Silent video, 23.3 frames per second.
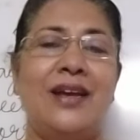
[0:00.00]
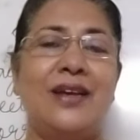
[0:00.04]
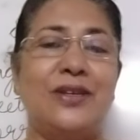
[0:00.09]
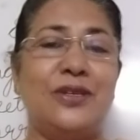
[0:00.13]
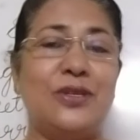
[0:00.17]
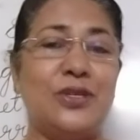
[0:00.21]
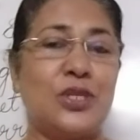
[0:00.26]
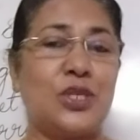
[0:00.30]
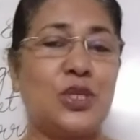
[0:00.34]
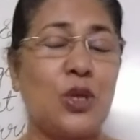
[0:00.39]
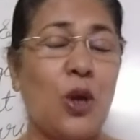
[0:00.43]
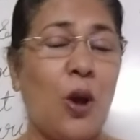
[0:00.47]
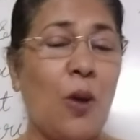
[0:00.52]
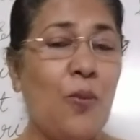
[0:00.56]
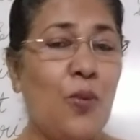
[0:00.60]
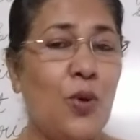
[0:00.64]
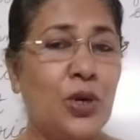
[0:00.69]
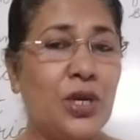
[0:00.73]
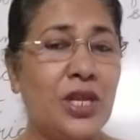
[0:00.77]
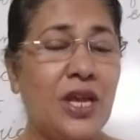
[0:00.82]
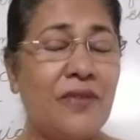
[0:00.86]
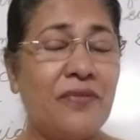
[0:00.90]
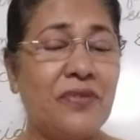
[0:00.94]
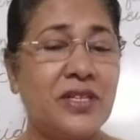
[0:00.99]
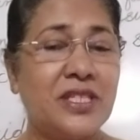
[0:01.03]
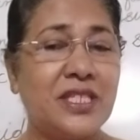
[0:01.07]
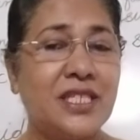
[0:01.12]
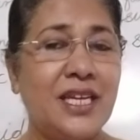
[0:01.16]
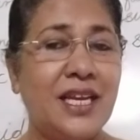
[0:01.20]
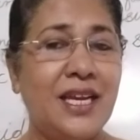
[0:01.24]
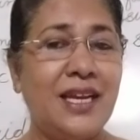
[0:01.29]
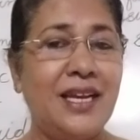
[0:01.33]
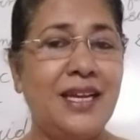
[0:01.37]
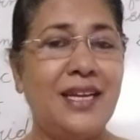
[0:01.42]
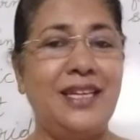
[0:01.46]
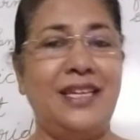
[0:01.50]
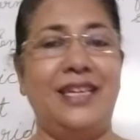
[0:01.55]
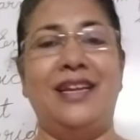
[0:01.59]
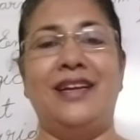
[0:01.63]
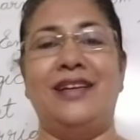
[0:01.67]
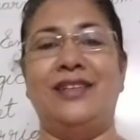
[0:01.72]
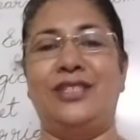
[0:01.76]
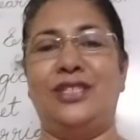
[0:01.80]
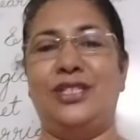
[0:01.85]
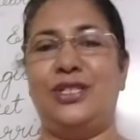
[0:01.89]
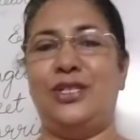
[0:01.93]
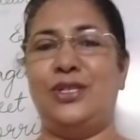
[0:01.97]
To stop, what do you have to say?
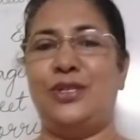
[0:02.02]
Yes.